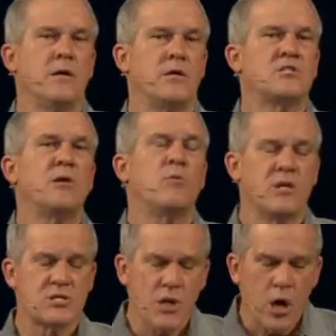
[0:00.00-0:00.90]
You see, when
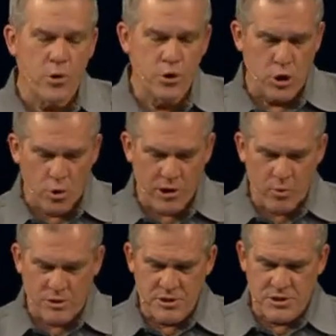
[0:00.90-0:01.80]
his daughter Jody
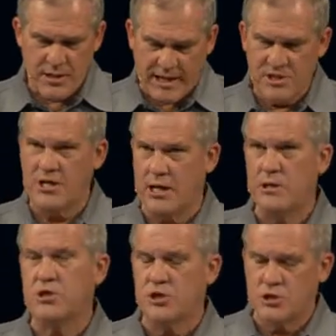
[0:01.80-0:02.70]
was
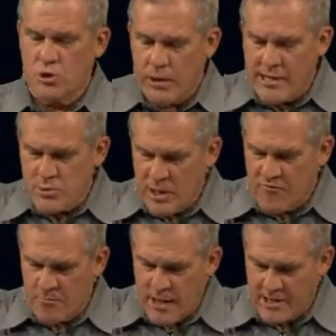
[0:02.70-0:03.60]
18, she had just
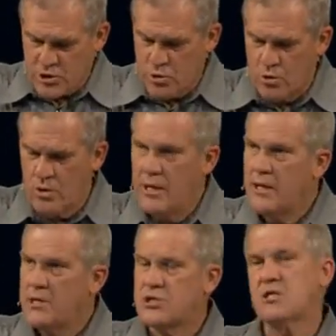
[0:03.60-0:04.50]
graduated from high school,
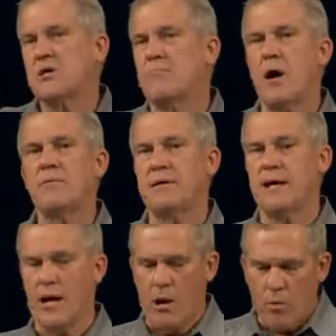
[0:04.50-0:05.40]
she said, Mom and
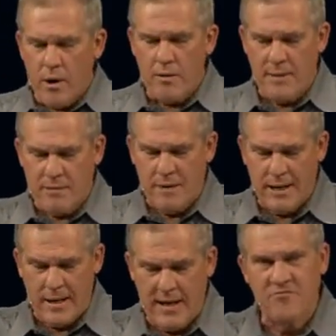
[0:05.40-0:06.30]
Dad, I, I want to make my
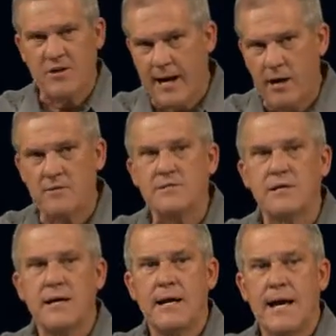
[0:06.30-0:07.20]
life count
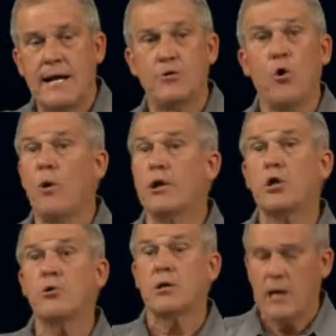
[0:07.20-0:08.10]
and I don't want to
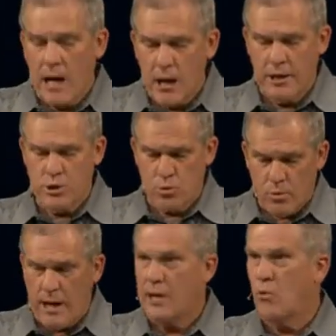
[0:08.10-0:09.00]
go to college
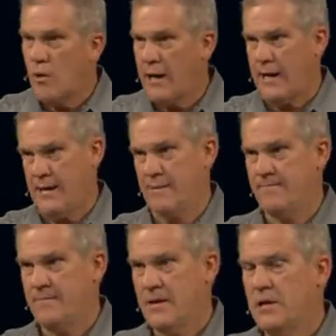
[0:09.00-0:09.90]
right away.
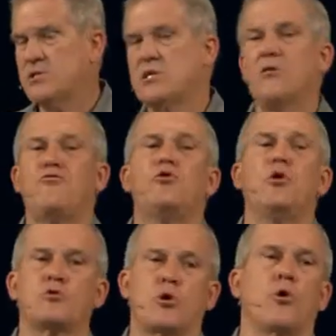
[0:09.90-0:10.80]
You see, a few
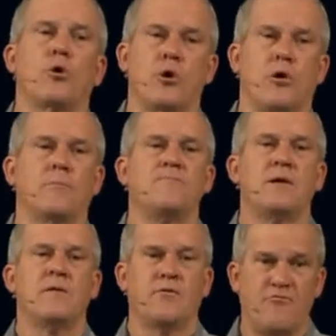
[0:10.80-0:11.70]
years earlier,
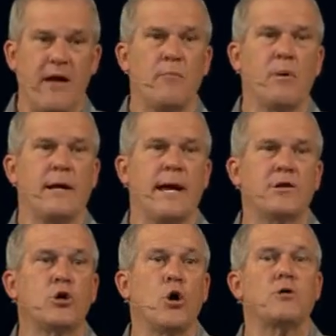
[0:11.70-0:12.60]
the family
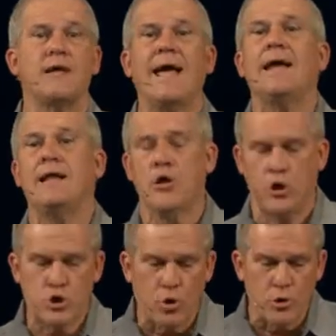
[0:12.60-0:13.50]
had gone to Haiti on
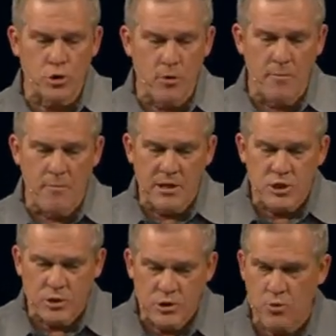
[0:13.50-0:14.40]
a short term
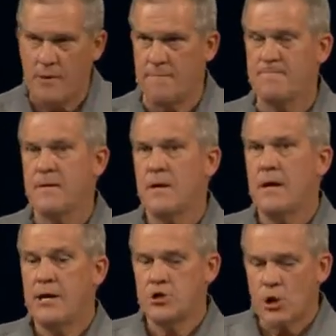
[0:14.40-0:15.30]
mission trip.
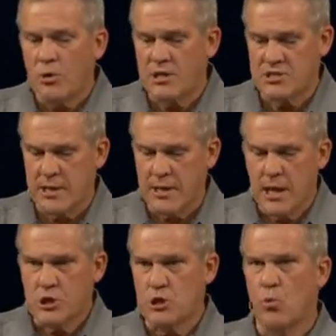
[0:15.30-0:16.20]
And Jody said
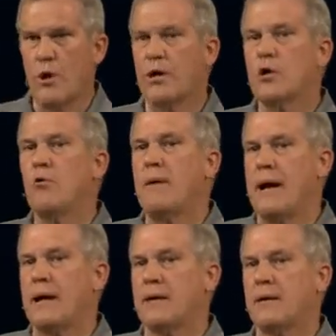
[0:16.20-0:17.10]
she wanted to go
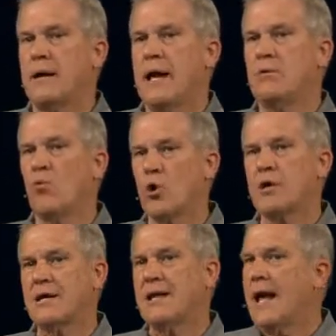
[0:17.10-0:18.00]
back and
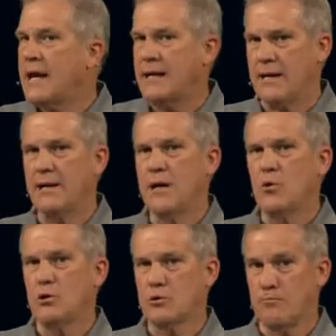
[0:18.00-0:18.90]
work in Haiti
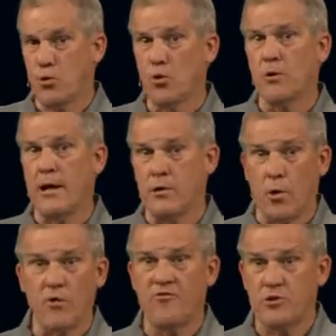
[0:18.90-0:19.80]
with the poor and
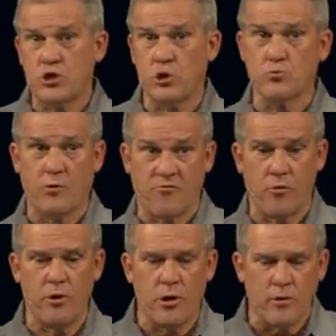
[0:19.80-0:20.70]
orphan children
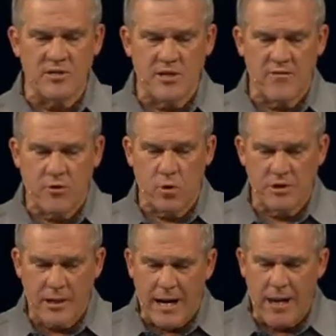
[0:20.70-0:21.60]
for a year instead of going
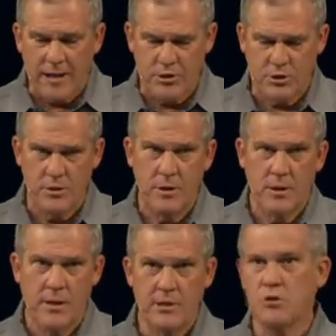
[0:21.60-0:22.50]
to college.
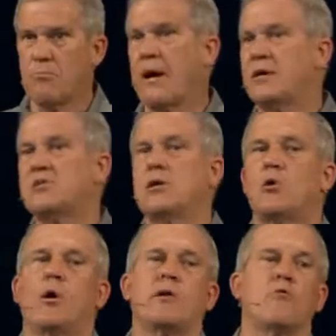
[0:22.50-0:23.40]
And so Mike said he
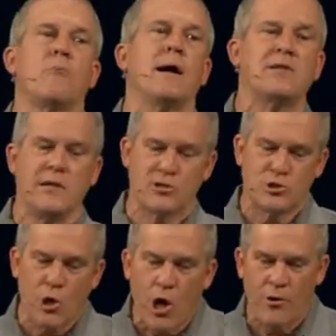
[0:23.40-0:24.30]
quickly reminded his
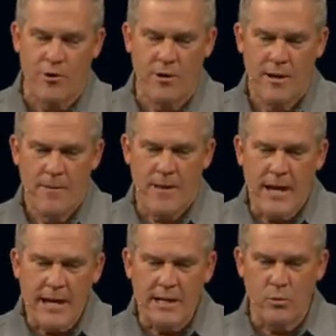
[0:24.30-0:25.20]
daughter that
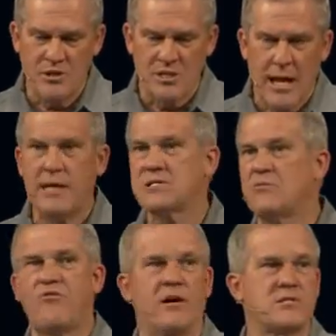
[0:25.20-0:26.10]
Haiti was AIDS
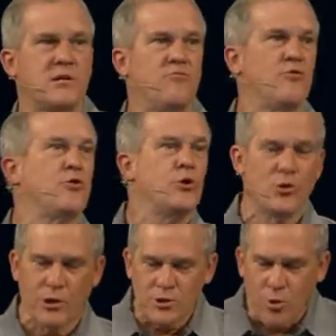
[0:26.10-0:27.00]
infested, voodoo
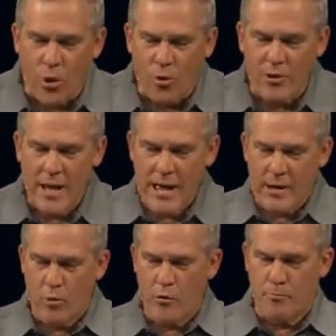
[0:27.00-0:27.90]
controlled,
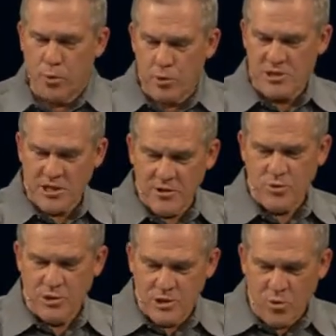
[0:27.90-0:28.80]
and one of the poorest
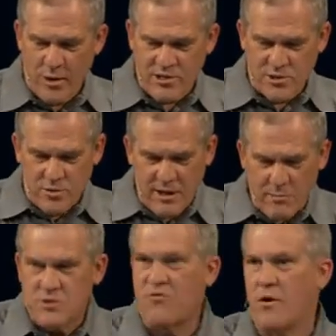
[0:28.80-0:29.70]
countries in the Western
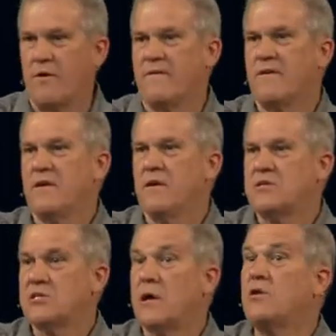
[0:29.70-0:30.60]
Hemisphere.
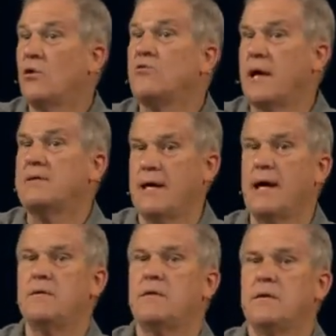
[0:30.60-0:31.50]
She said, I know that,
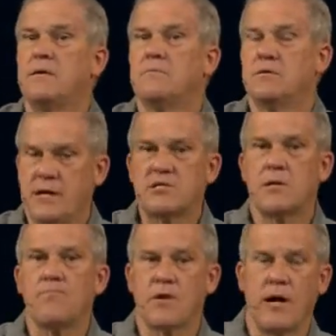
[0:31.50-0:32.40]
Dad, but that's
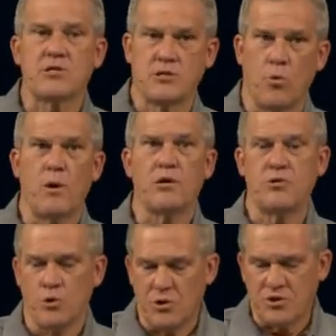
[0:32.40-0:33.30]
something I still want to
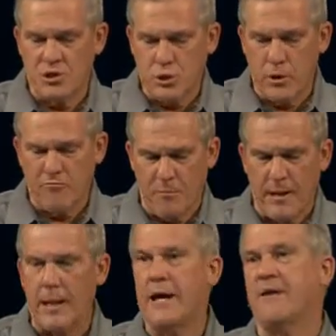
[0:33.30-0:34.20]
do with this year
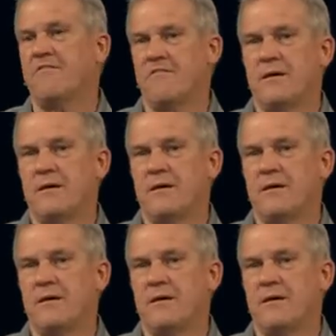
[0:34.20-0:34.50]
my life.